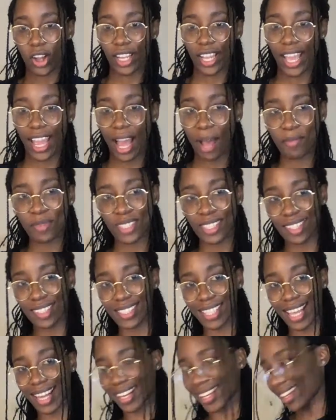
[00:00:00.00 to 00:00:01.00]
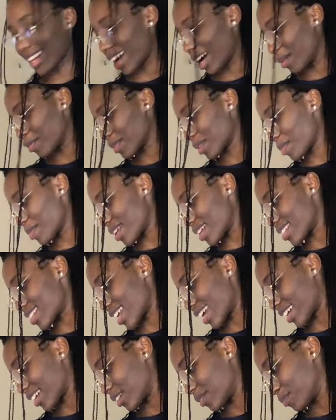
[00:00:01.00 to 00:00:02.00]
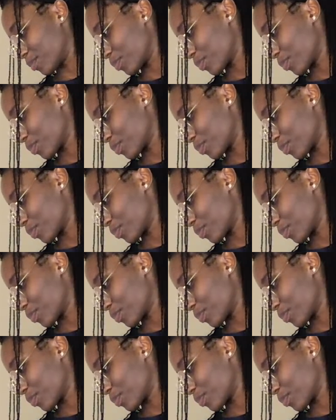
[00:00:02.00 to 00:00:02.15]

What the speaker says: Okay, I'm still setting it up. Give me a second.